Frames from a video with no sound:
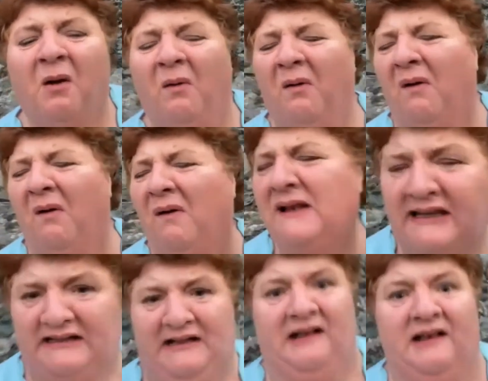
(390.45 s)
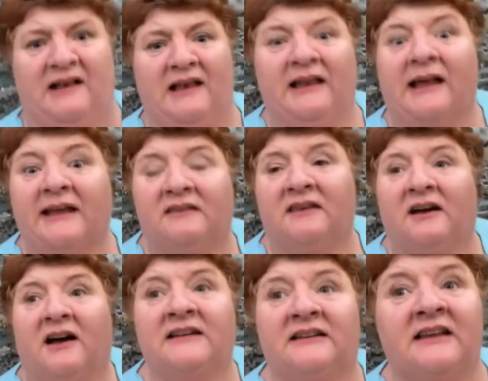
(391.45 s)
Oh, little I
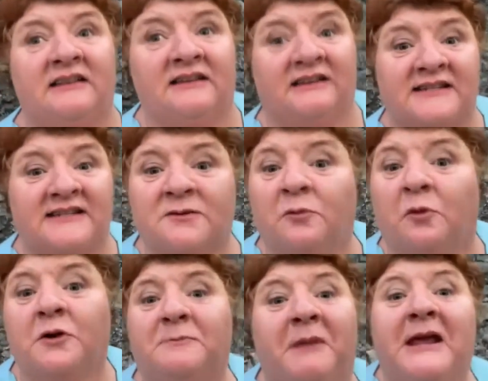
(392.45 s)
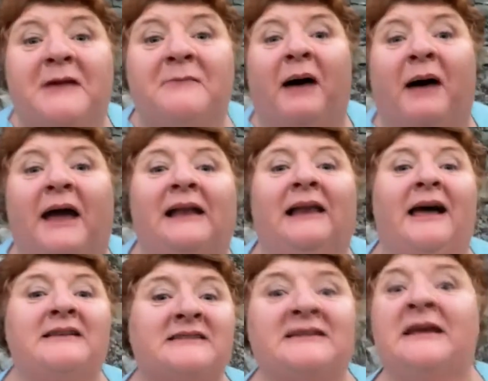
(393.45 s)
thought that this would be my lot,